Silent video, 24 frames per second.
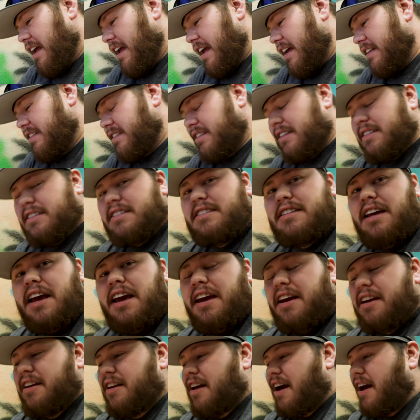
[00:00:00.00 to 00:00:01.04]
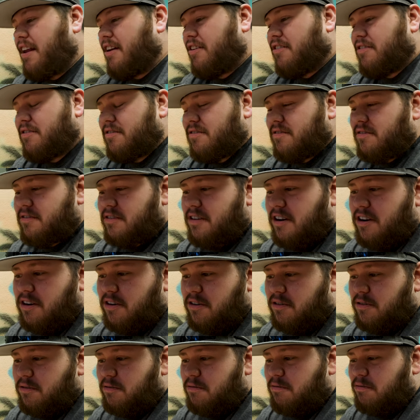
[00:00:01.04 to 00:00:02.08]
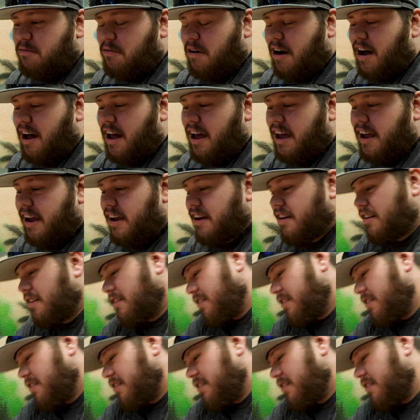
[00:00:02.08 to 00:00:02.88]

It's insane. I don't know why